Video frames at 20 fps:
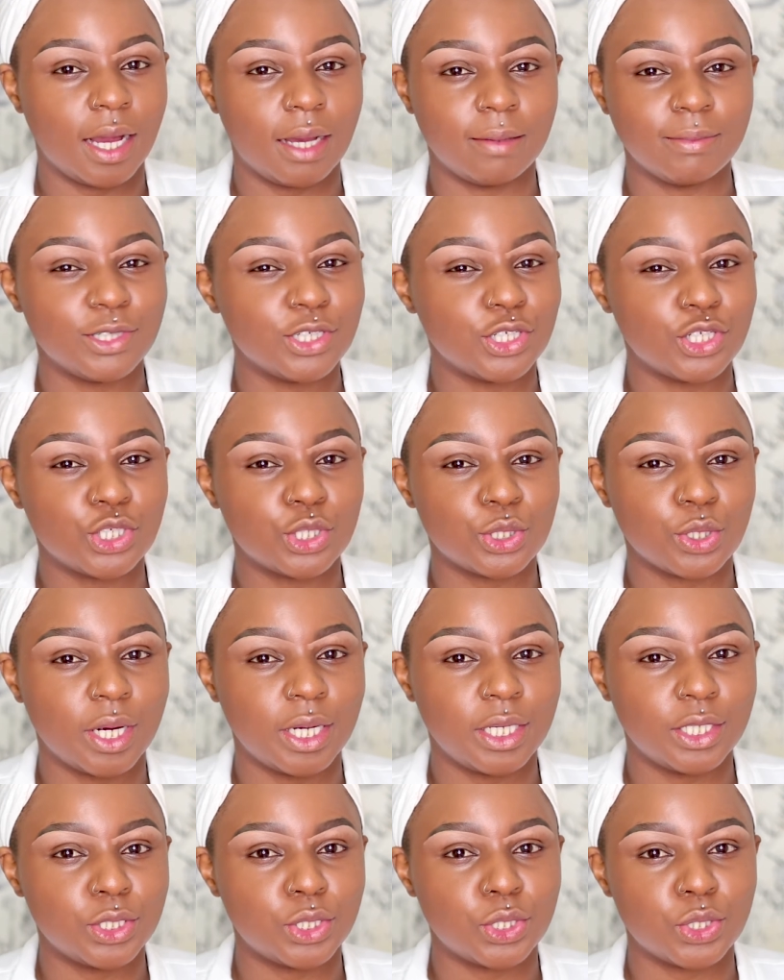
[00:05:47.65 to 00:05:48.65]
I'm just
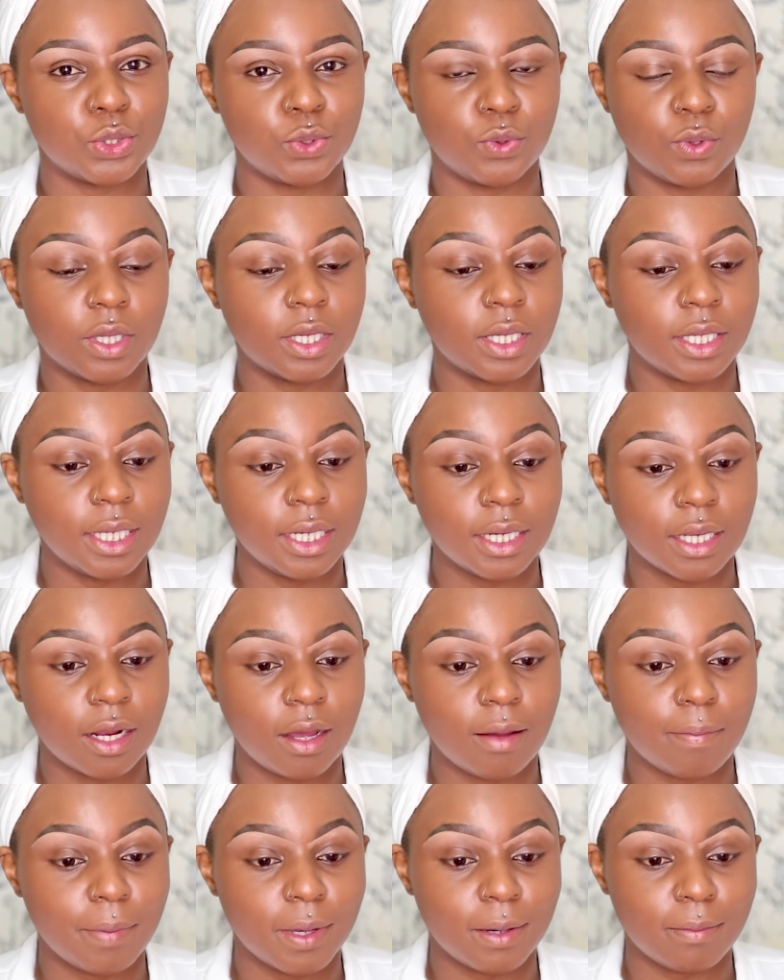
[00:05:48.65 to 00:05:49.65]
trying to clean it
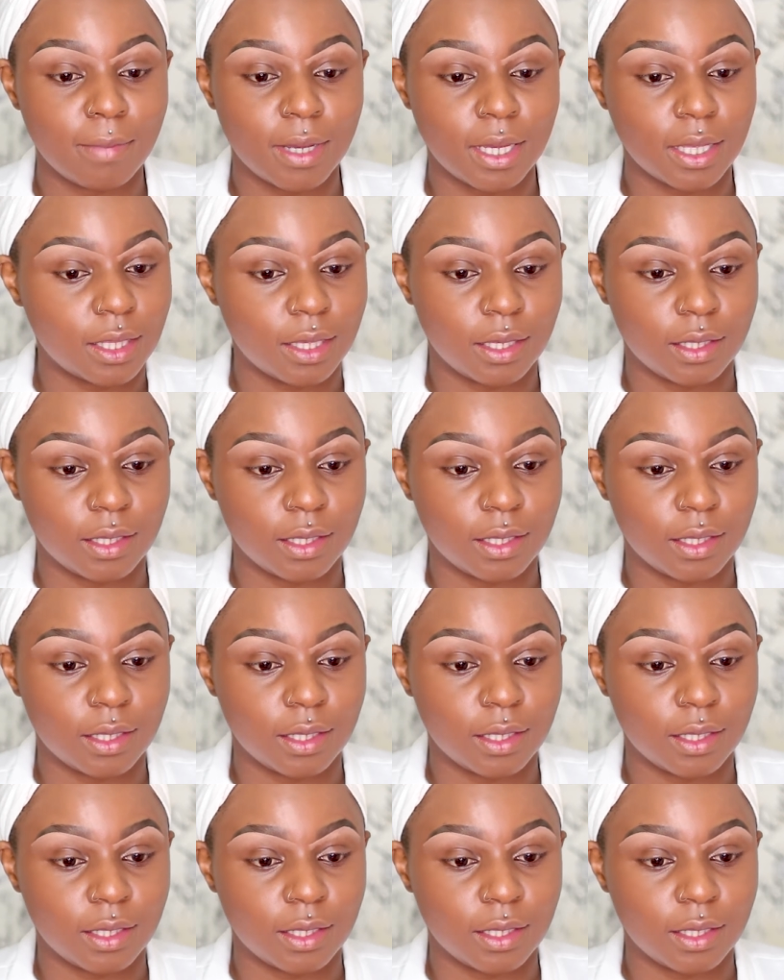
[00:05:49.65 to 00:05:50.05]
up and make